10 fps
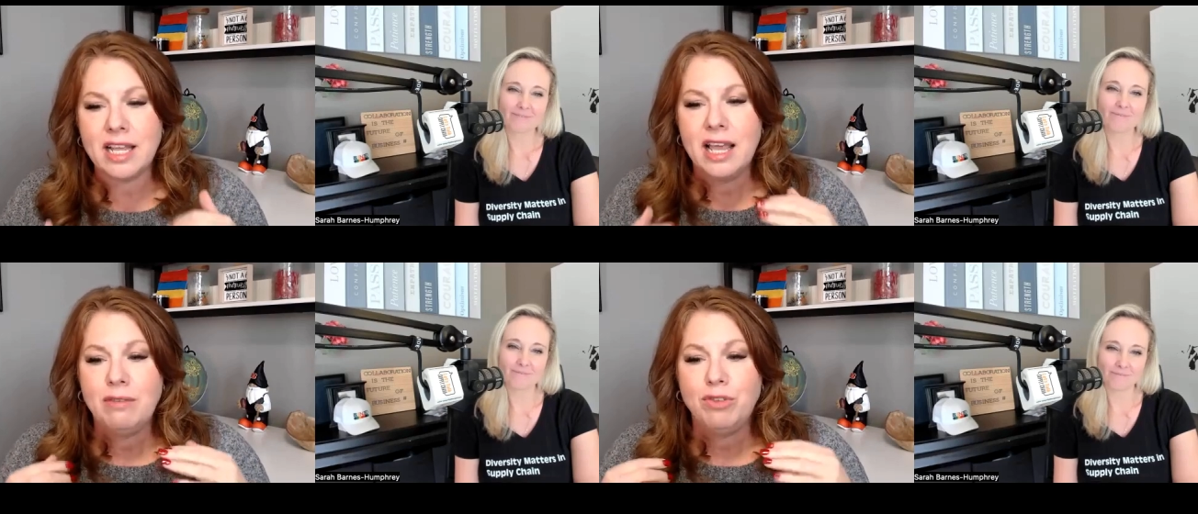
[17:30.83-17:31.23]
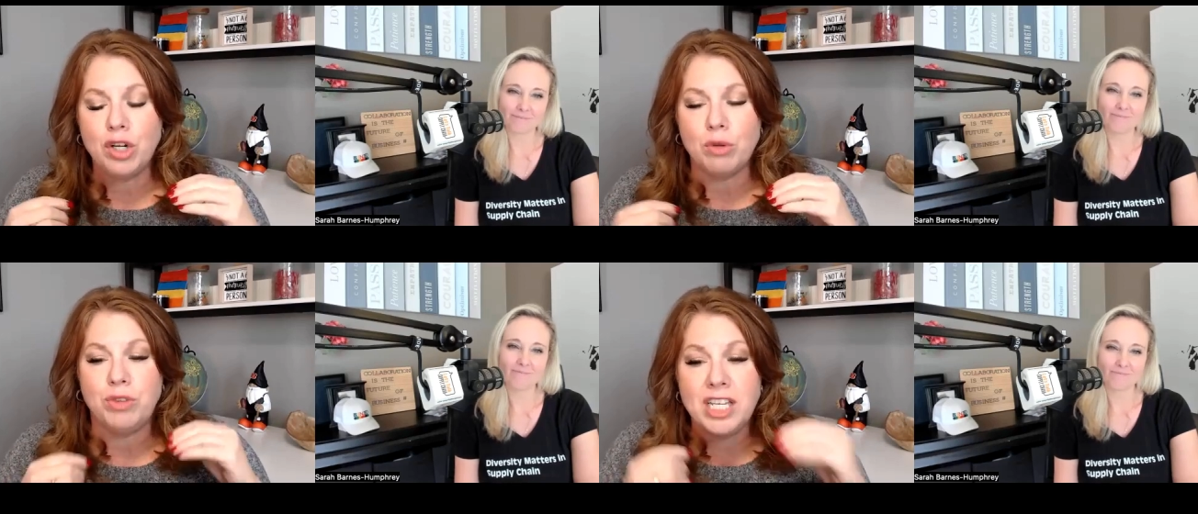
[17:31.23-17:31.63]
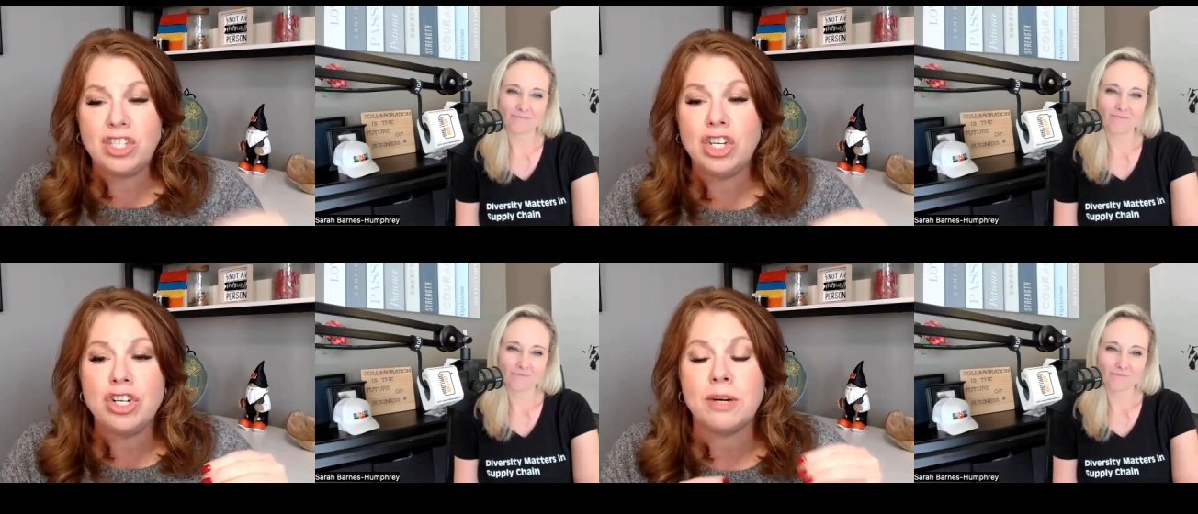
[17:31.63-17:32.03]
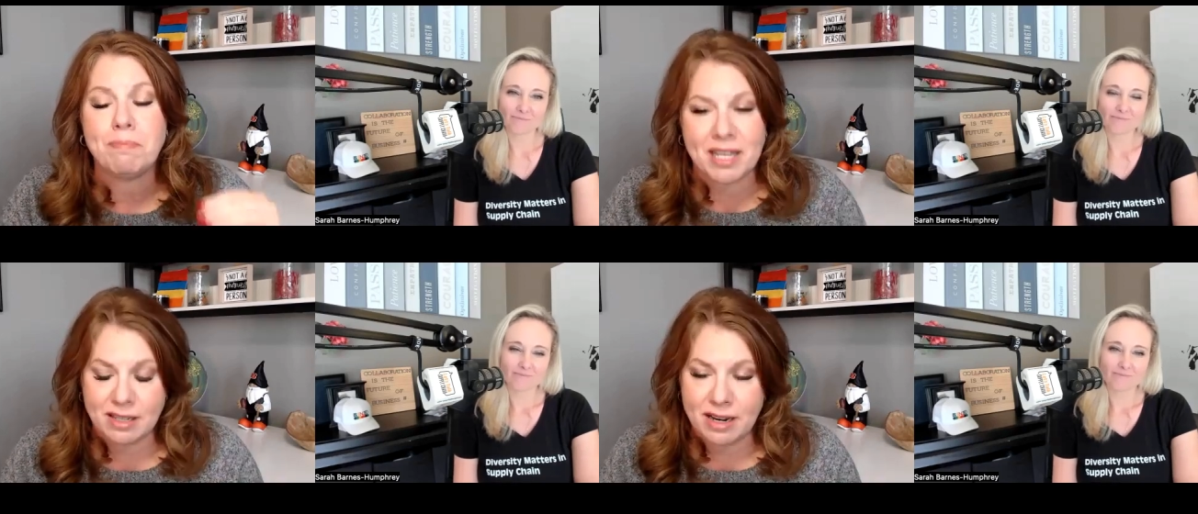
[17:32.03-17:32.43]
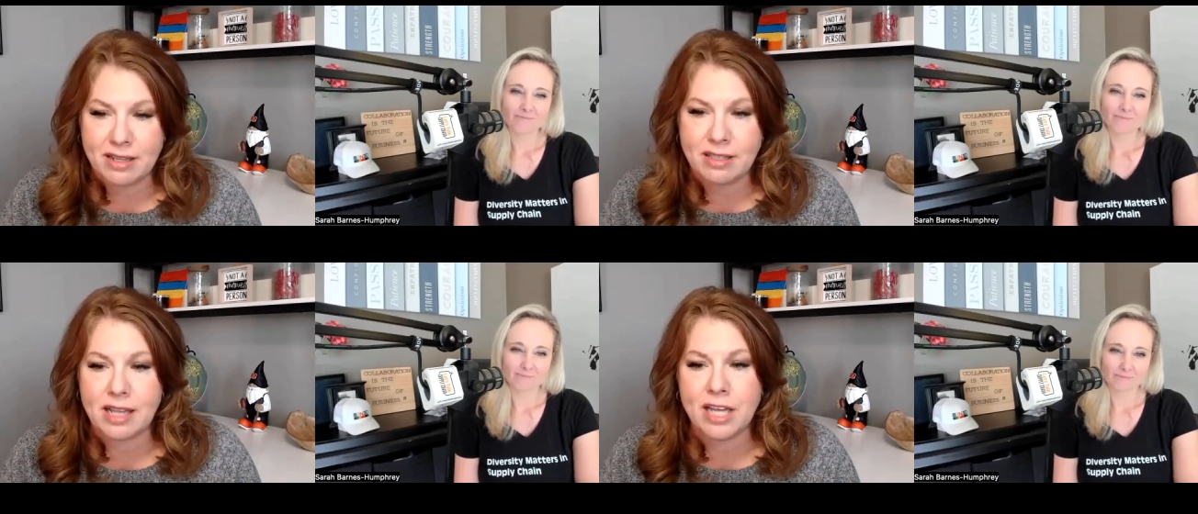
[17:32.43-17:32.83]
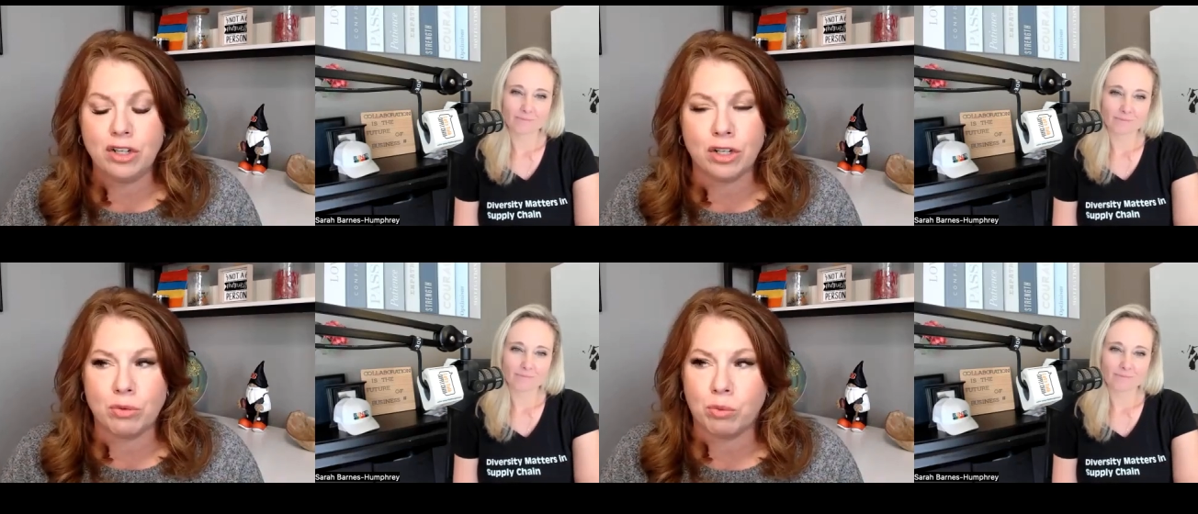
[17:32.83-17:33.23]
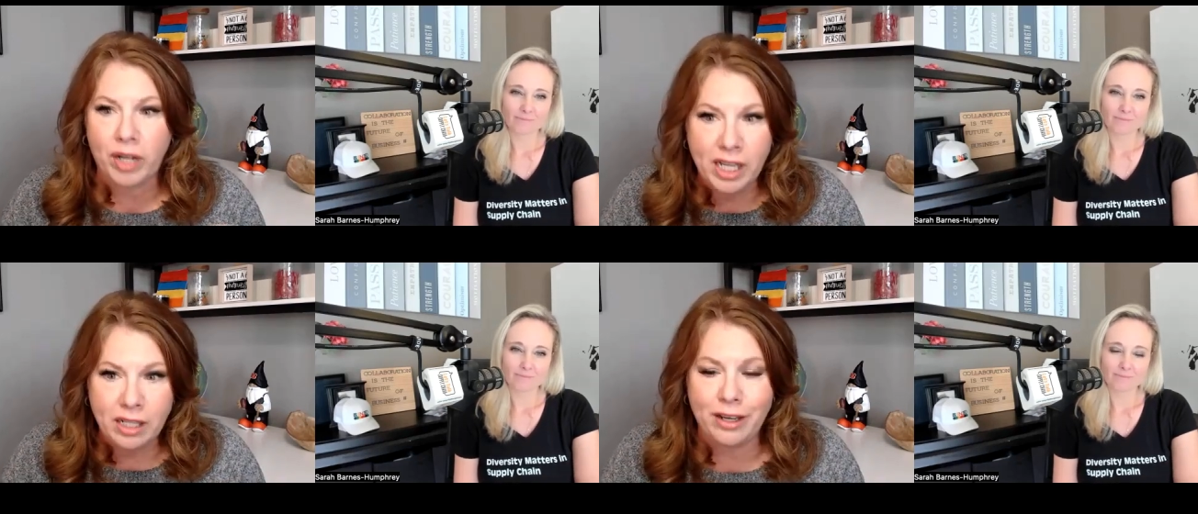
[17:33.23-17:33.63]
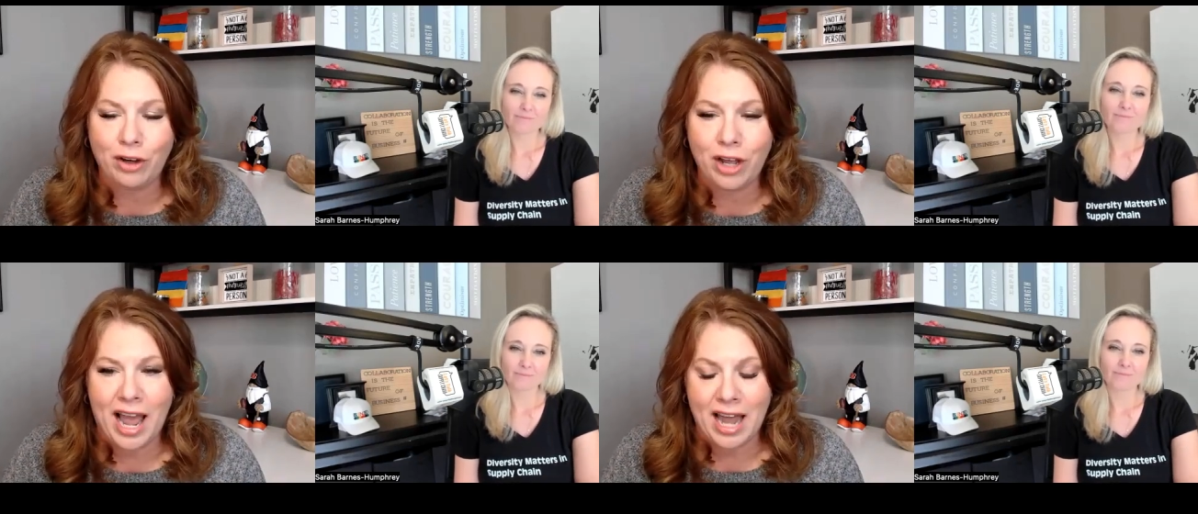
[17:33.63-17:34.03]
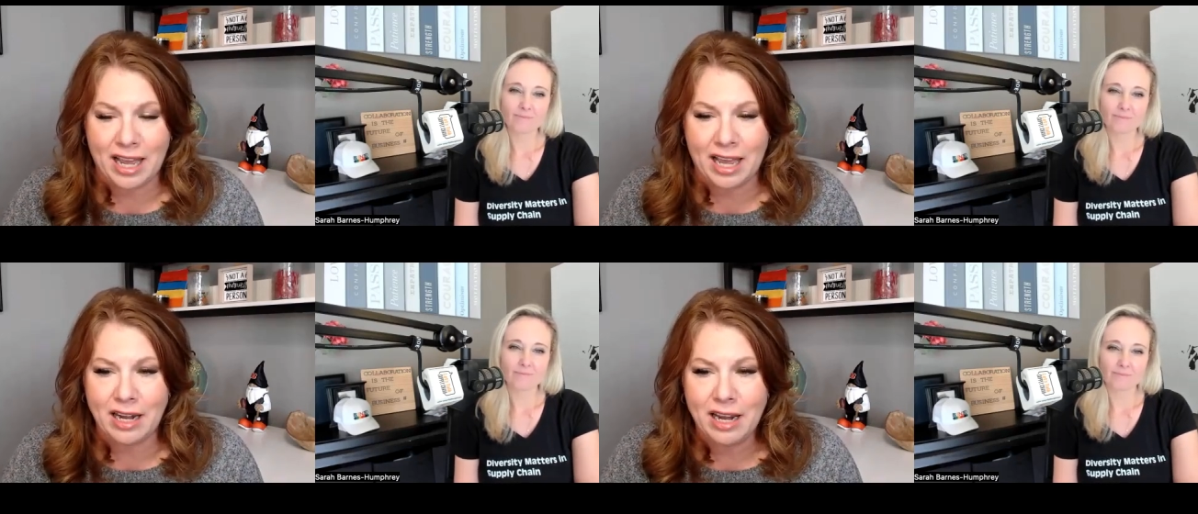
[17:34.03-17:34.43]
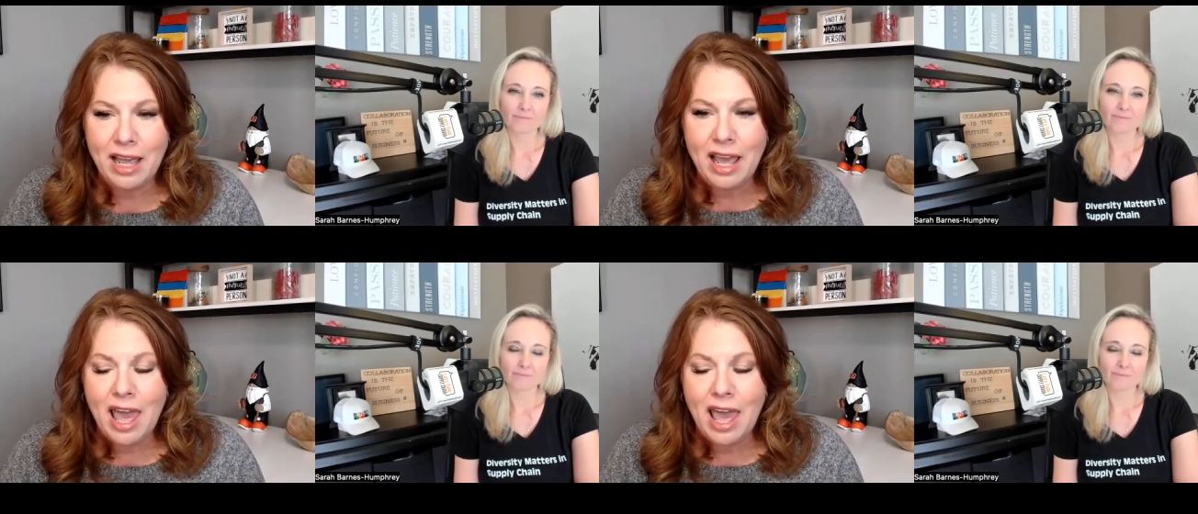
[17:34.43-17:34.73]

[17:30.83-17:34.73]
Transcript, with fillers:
Speaker 1: mm-hmm. you know mm-hmm. this is your business and you're really good at it